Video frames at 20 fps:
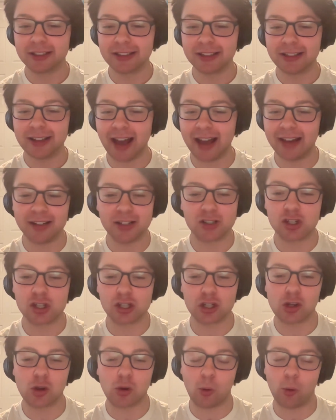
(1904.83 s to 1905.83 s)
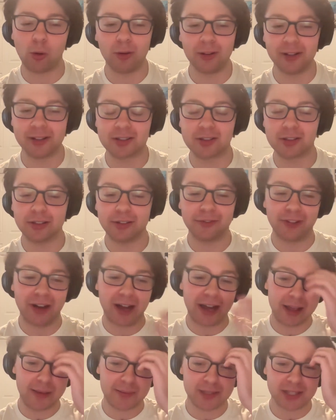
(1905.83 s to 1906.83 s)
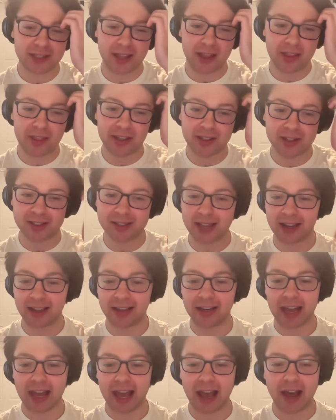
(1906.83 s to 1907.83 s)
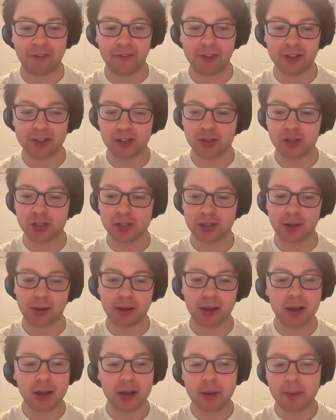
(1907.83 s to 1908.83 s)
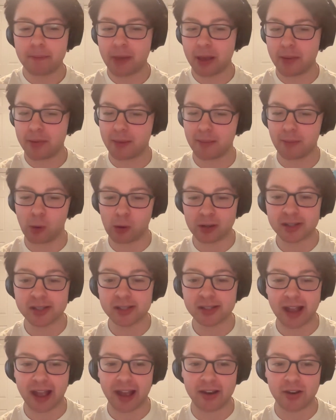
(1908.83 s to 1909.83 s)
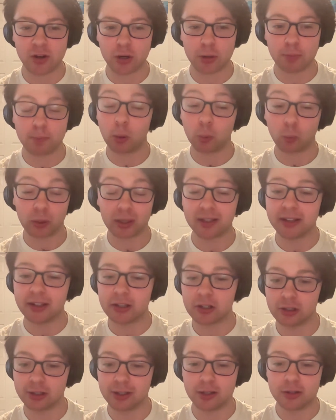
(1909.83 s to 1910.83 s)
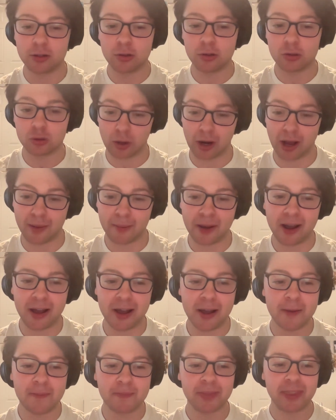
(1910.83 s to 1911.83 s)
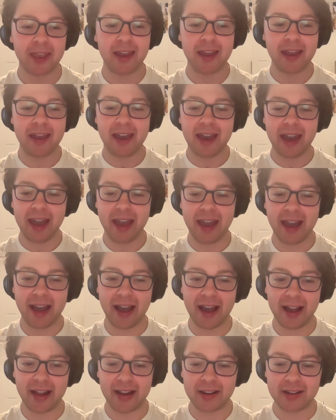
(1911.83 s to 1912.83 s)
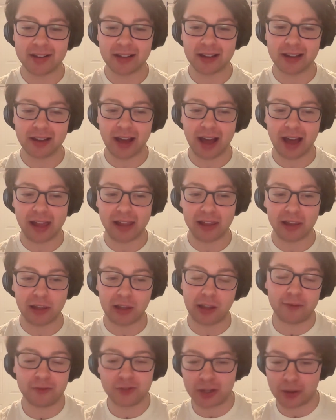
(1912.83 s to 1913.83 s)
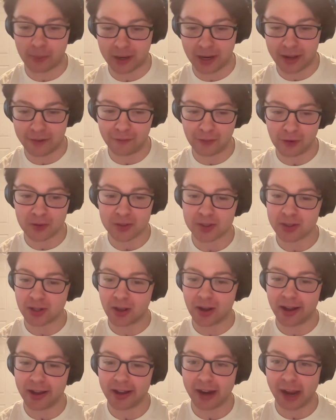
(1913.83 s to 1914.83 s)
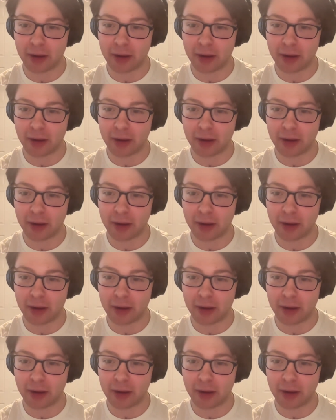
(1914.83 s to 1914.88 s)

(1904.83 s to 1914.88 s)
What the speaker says: Yeah. And it's just cool and it's good vibes. And then the second half is just maybe a more standard but really good drama. And I loved it when I first saw it.